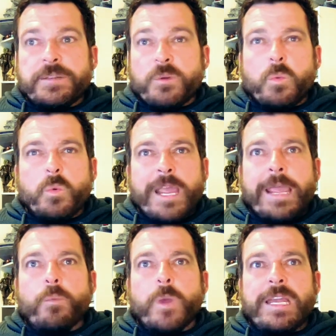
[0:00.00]

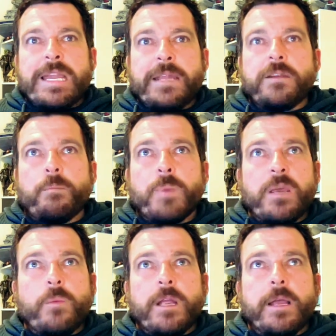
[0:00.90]
where we need to
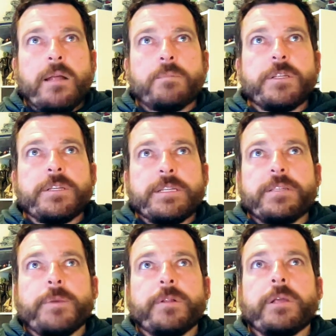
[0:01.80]
be when it comes to
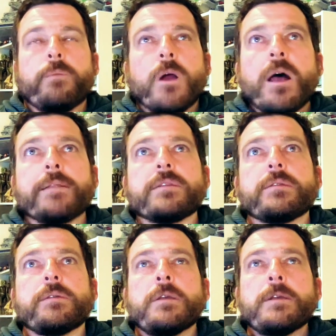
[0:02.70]
disability
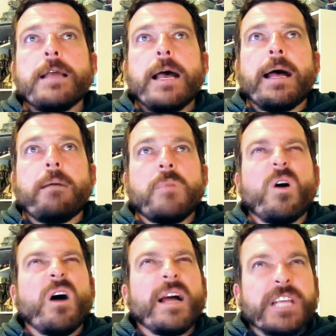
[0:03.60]
rights.
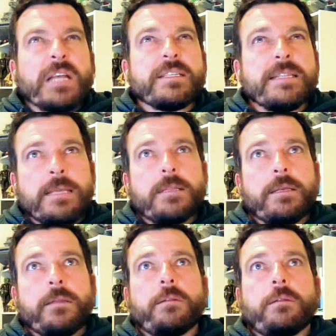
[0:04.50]
I just think
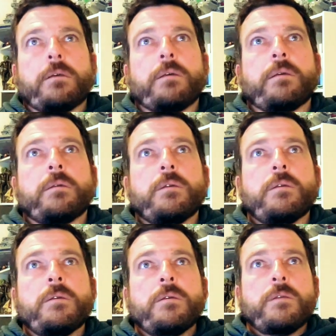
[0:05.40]
that the
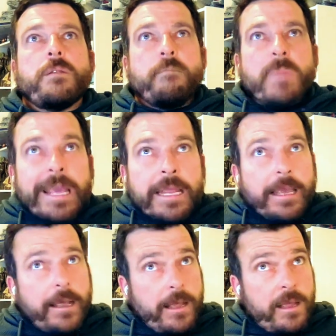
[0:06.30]

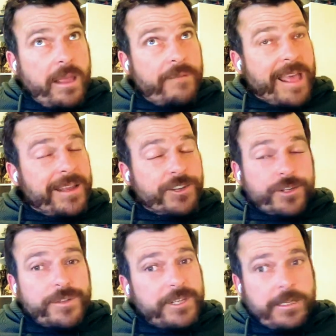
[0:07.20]
media have had
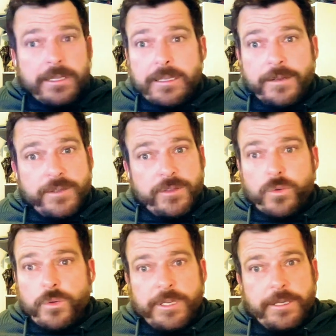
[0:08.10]
issues telling those
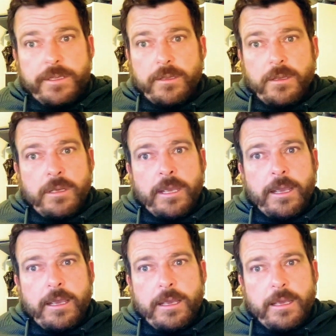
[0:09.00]
stories.
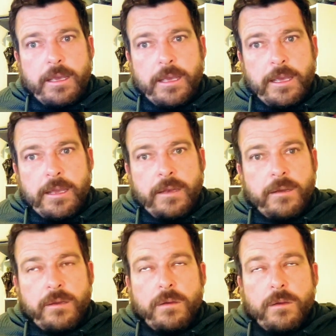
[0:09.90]
And
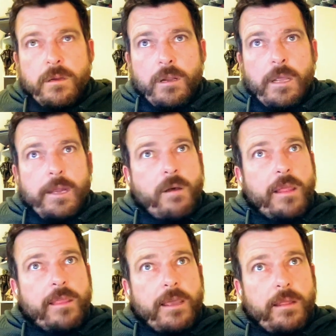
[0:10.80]
I
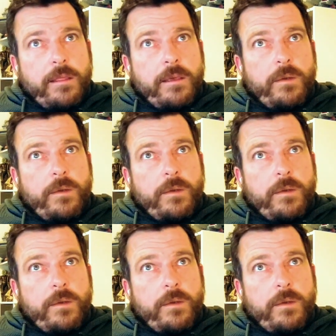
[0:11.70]
think